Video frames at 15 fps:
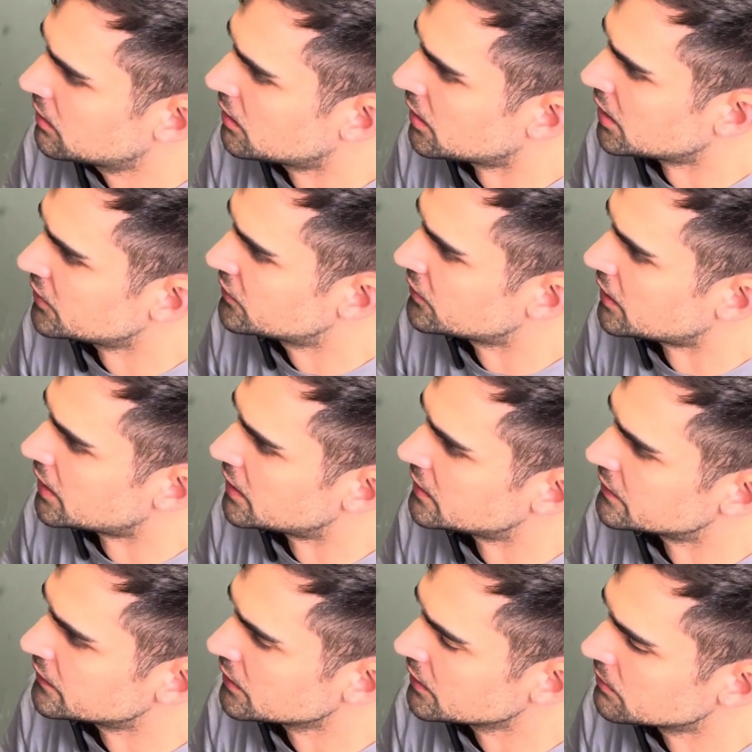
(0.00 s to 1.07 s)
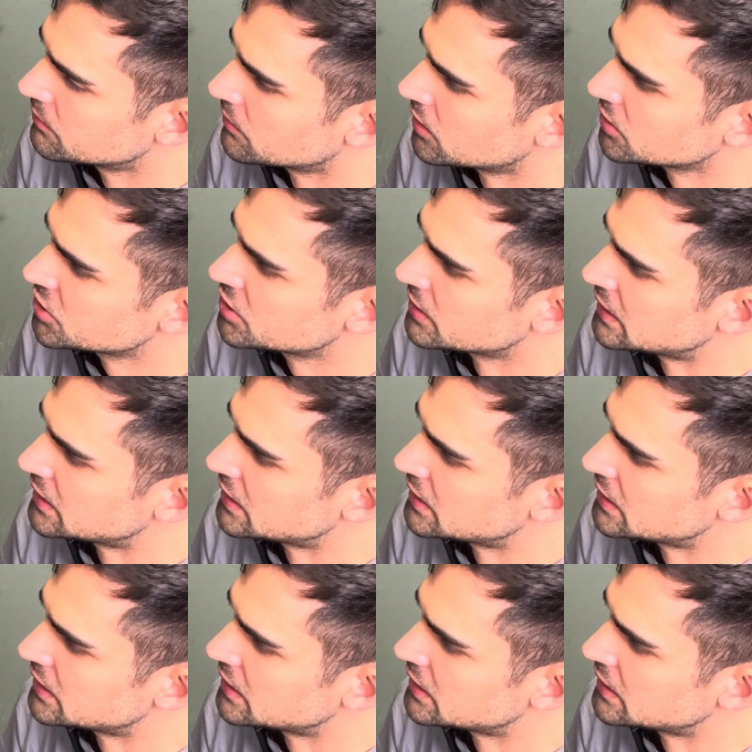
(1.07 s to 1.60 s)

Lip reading: I find much